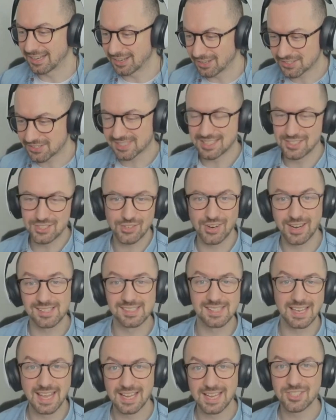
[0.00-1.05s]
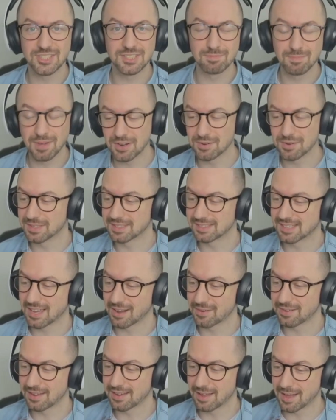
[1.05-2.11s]
lost in translation moment
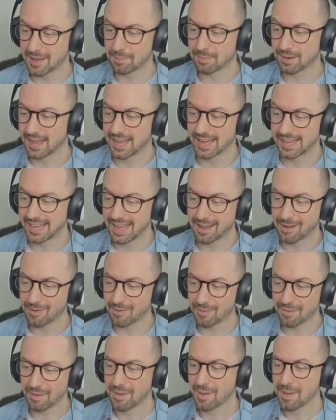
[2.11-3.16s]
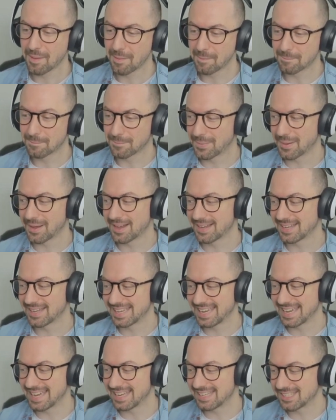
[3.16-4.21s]
going uh, playing out,
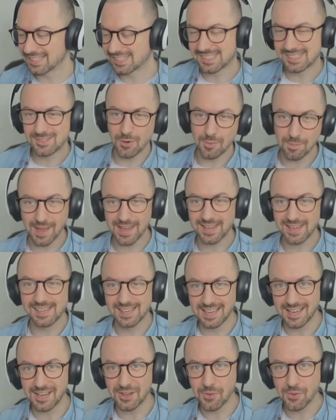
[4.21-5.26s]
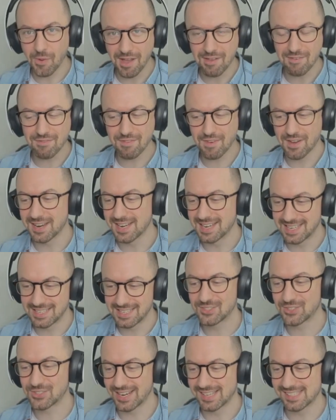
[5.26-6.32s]
but you're still making it quite fun and
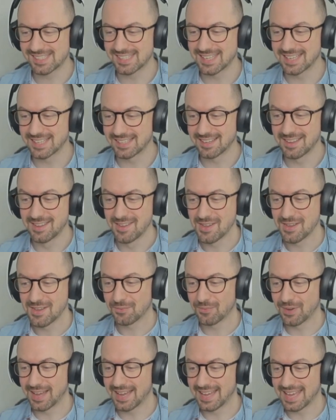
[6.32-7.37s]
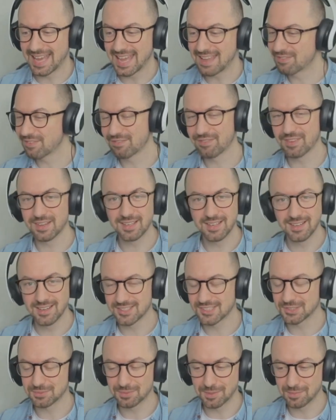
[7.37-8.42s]
interesting. Where even for her,
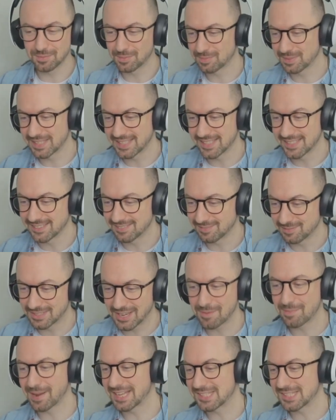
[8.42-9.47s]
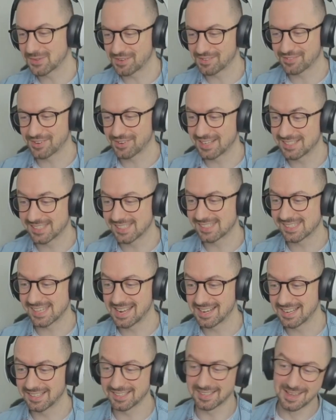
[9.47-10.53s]
she'll probably go back to her friends and
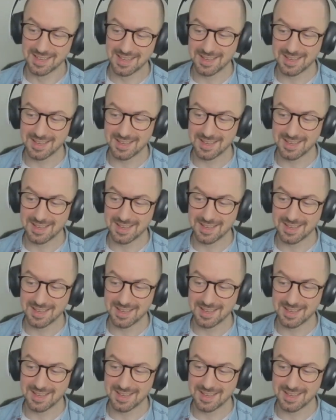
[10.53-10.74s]
say, "Look,